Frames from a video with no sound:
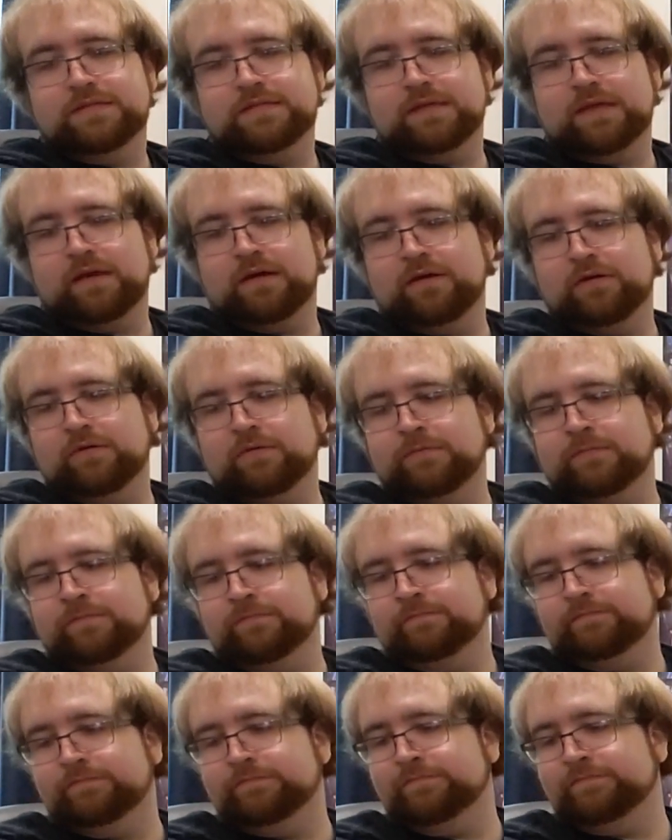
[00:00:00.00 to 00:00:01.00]

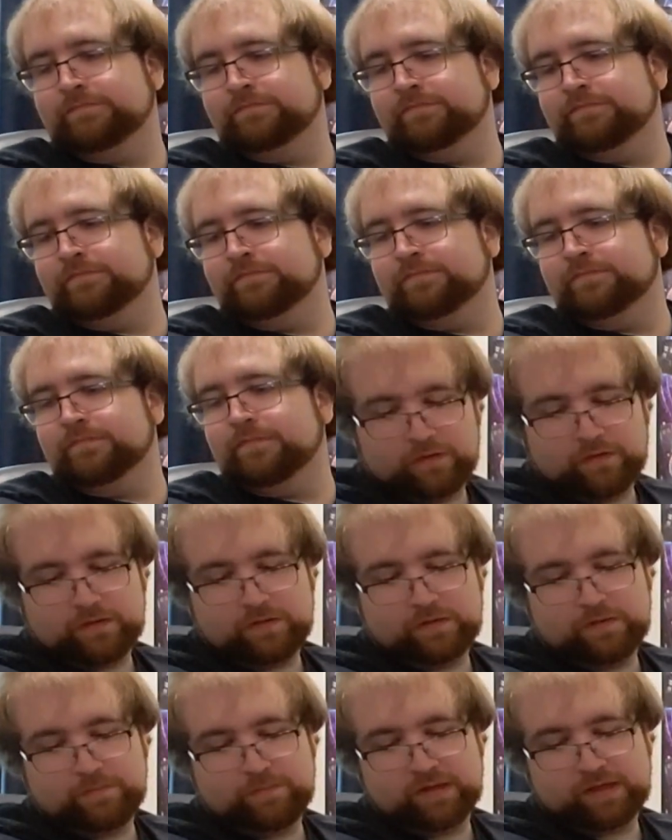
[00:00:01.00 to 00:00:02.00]
So.
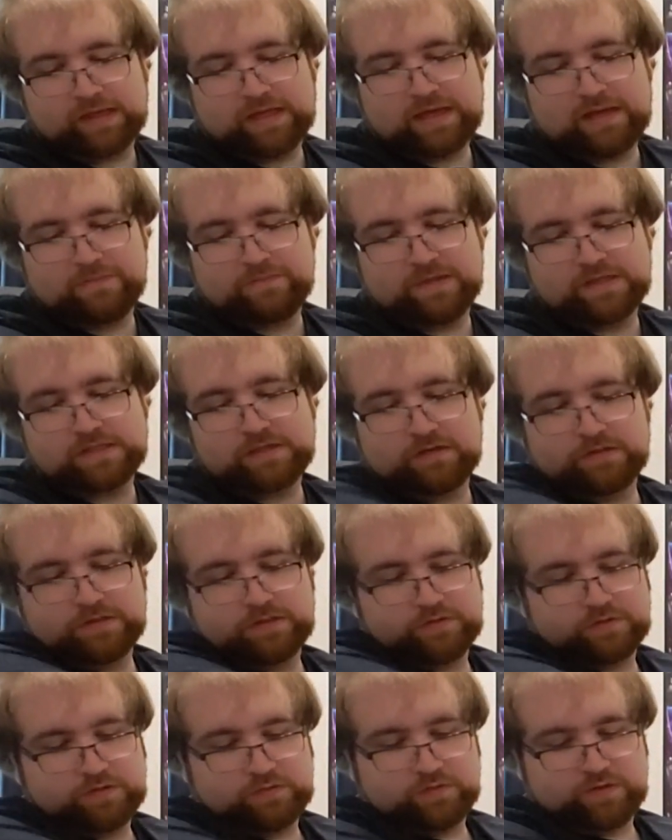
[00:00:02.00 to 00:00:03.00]
But Kim is
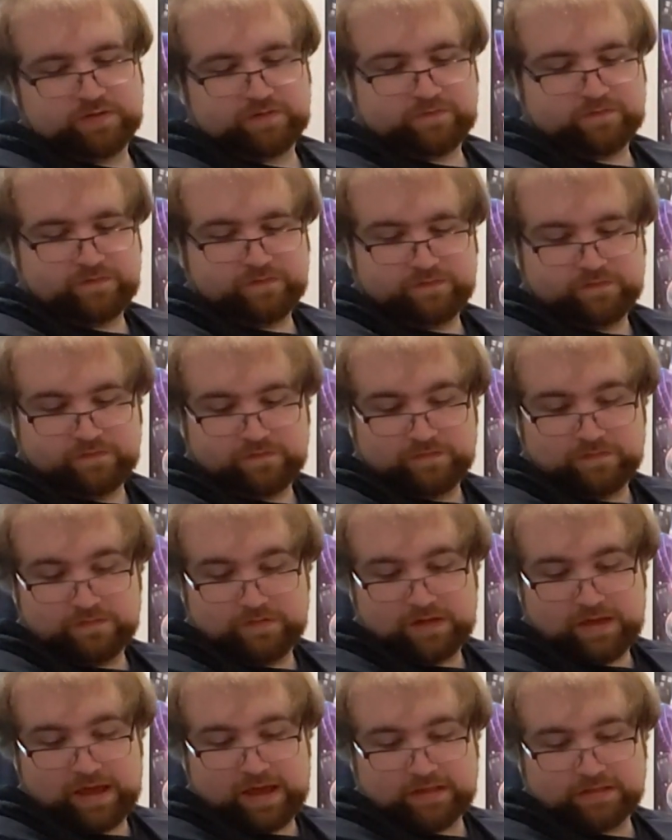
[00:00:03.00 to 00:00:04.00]
also sort of
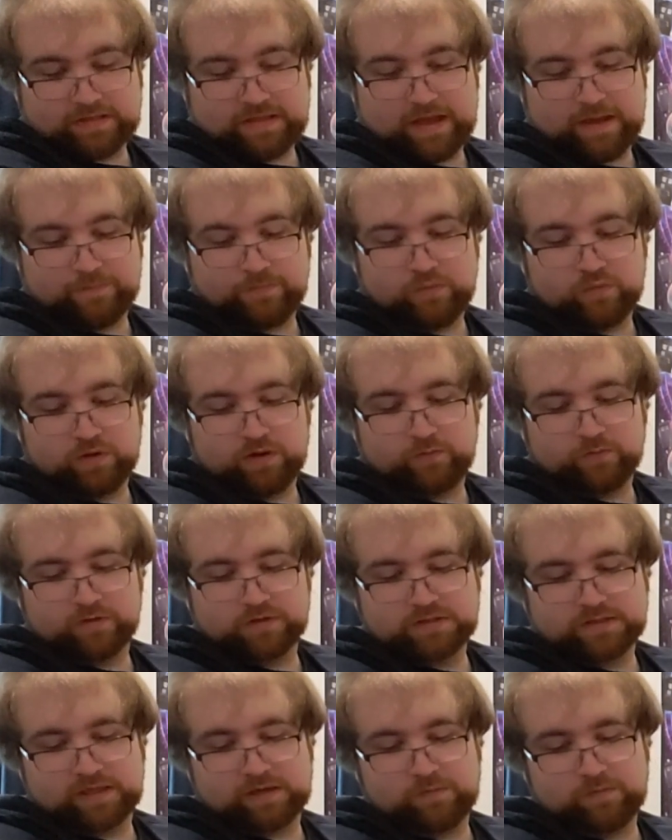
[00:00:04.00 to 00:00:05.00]
at that point
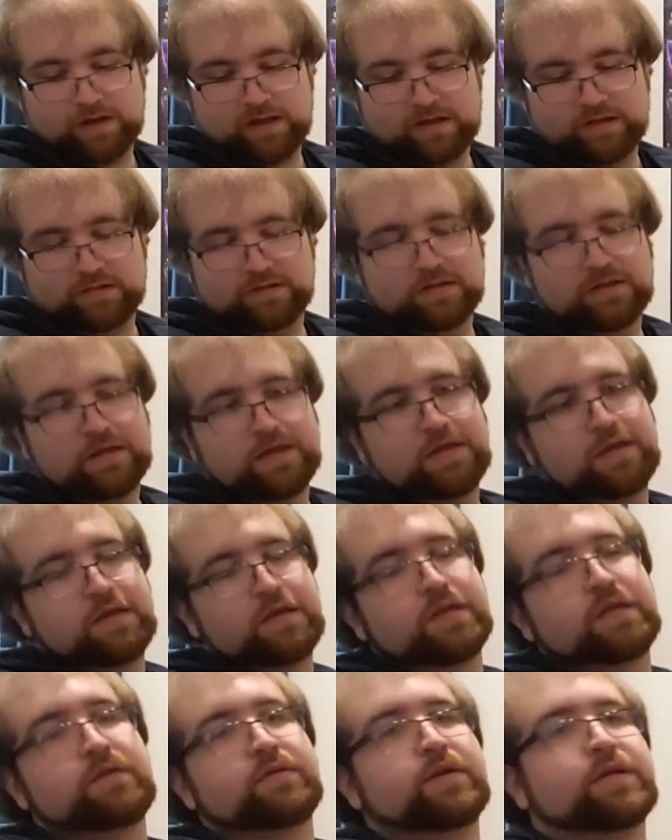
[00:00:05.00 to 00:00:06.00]
where it's like, well,
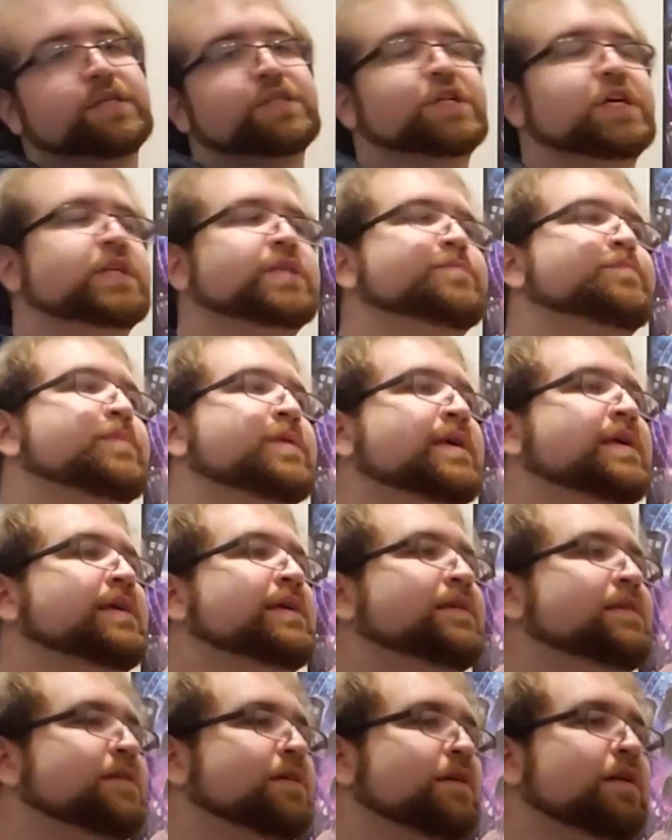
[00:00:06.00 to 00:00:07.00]
you can just
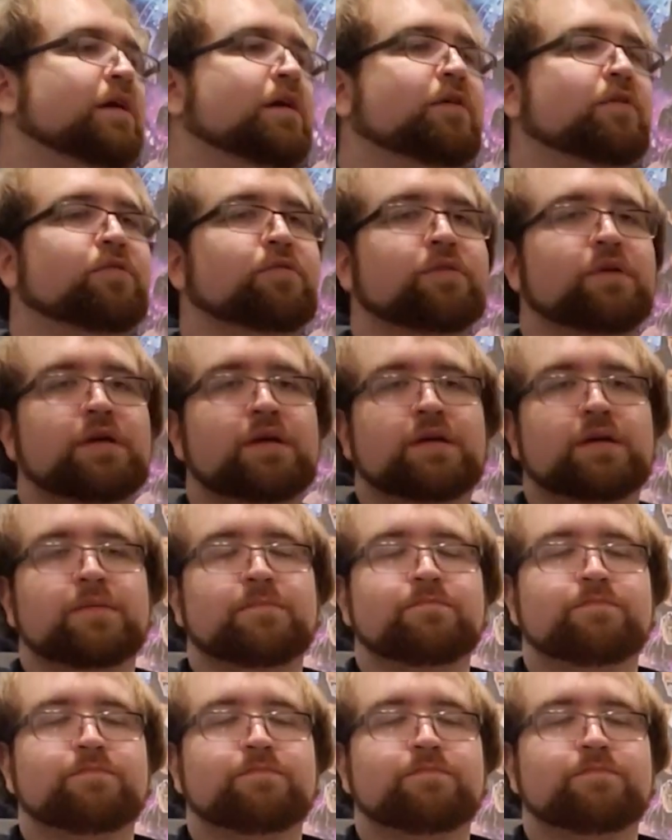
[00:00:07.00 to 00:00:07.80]
be, you know.